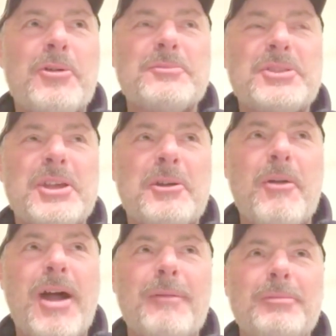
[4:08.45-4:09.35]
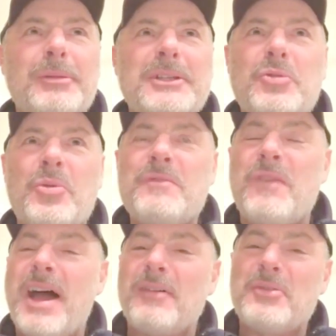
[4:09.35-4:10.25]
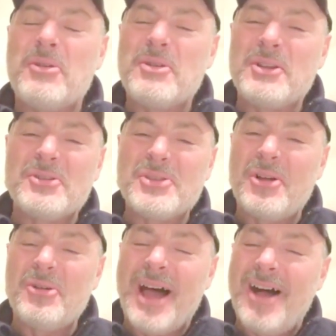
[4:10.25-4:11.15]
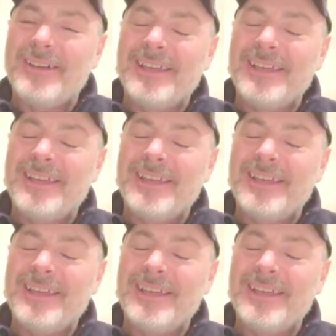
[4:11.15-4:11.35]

worms that are probably 25 or 30 years old,